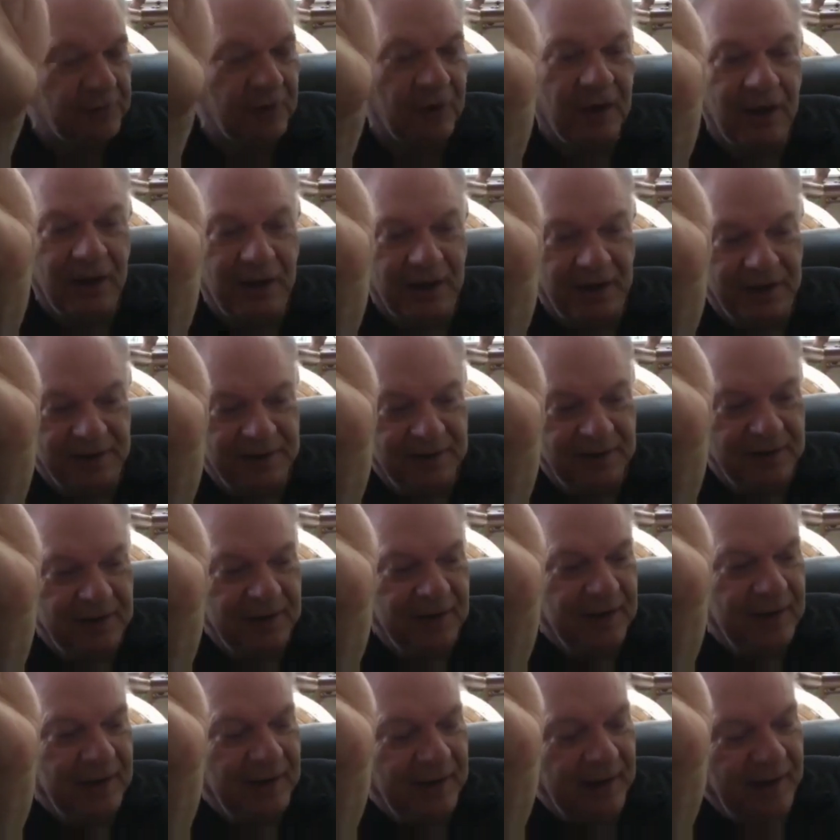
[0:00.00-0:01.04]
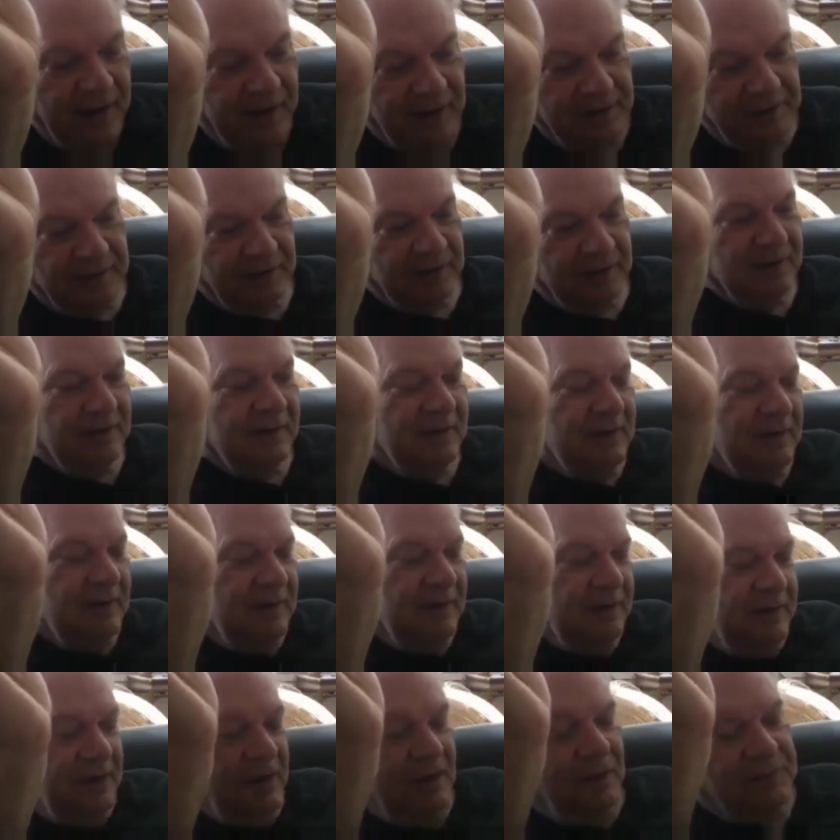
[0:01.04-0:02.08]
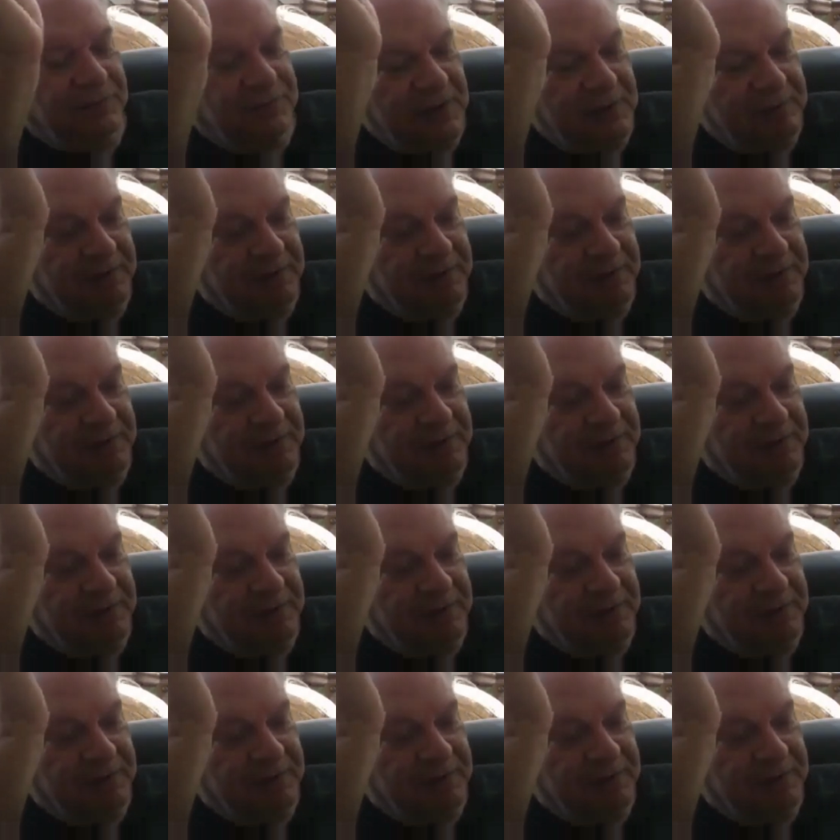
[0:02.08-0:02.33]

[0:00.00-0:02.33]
gone, and you know it's